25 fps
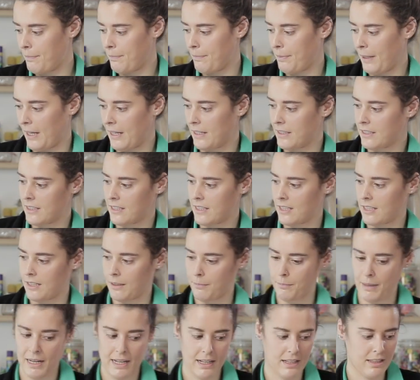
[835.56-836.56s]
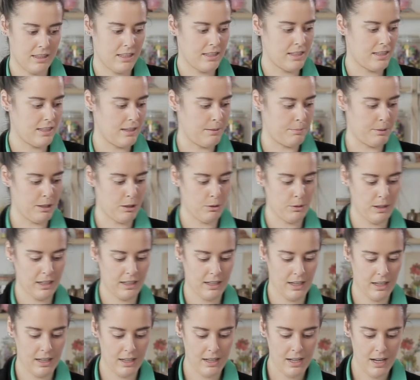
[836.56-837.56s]
But to make this a bit
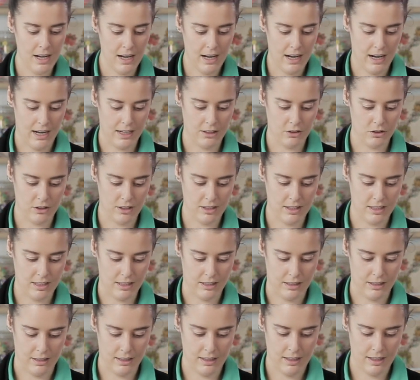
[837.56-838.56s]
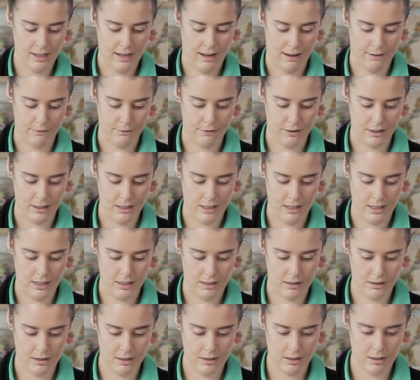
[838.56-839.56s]
quicker and just to have the
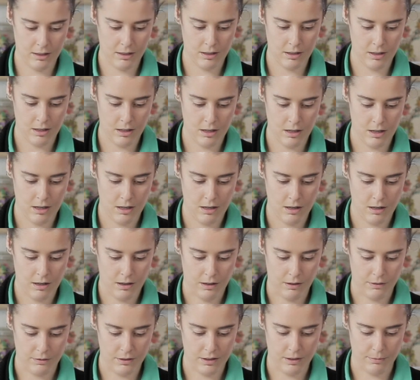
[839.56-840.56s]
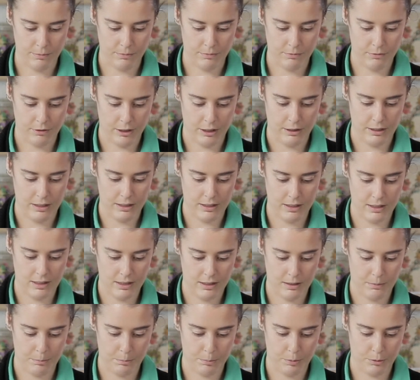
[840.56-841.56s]
ease of some very
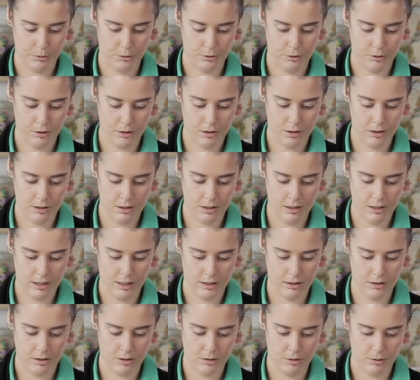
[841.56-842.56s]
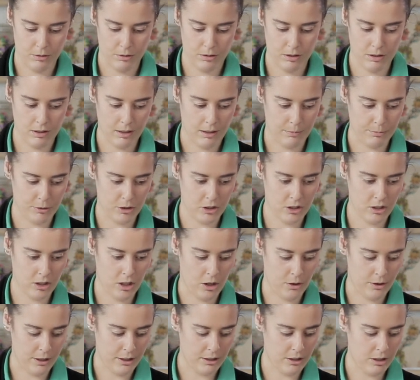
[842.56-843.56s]
simple stencils, I'm just
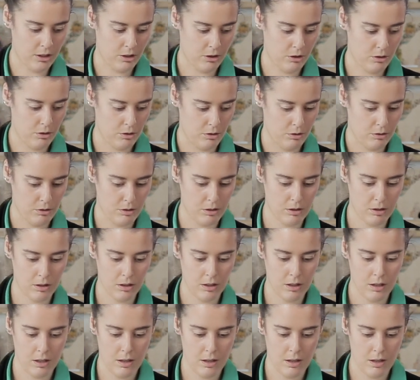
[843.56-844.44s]
going to use